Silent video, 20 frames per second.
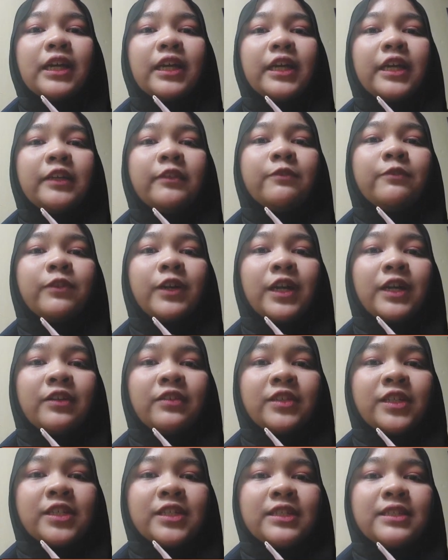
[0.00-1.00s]
and
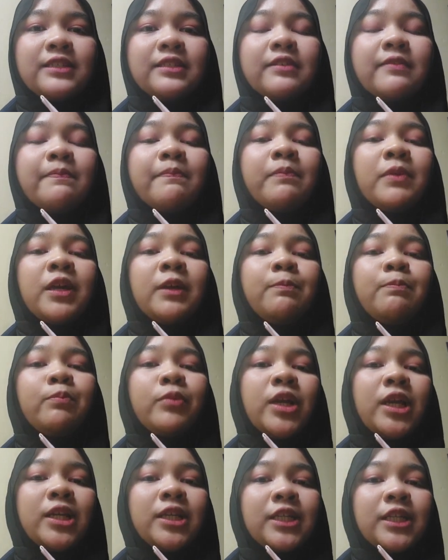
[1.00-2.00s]
virus by
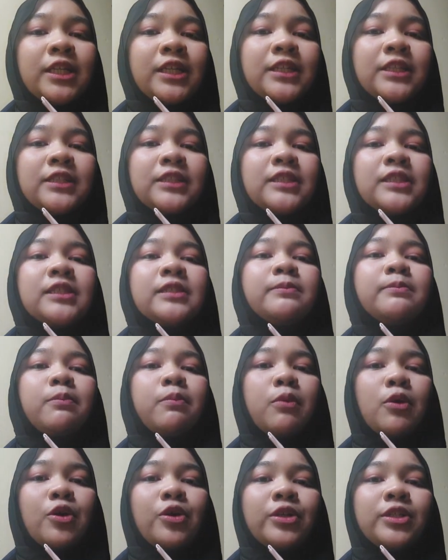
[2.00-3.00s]
breaking the
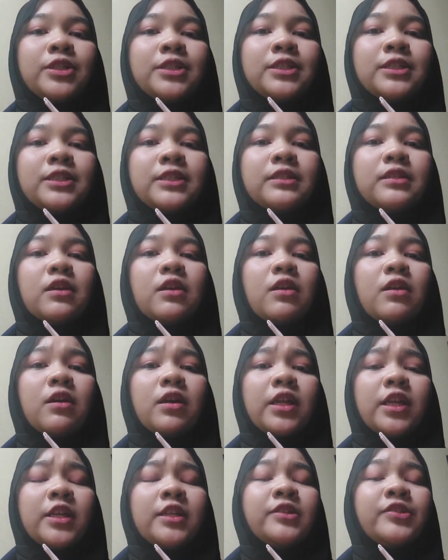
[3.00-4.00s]
bonds
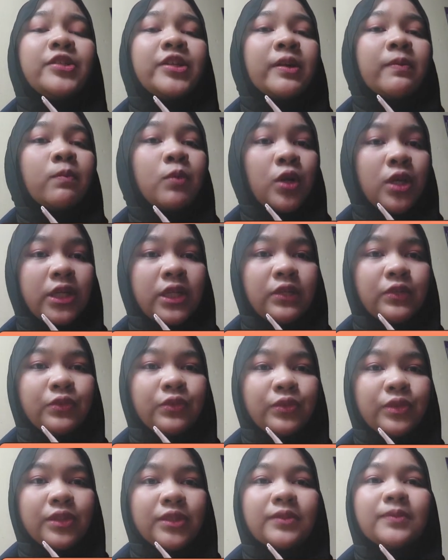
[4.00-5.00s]
in their
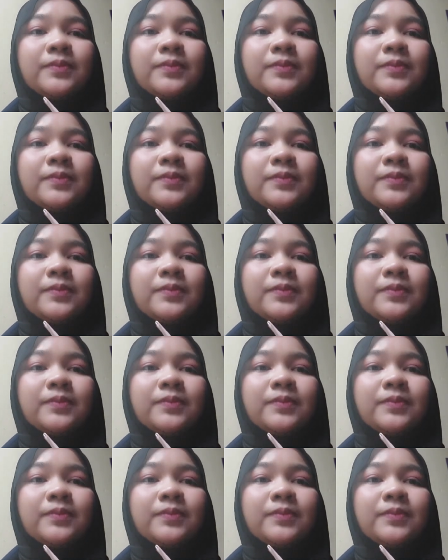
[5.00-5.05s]
molecule.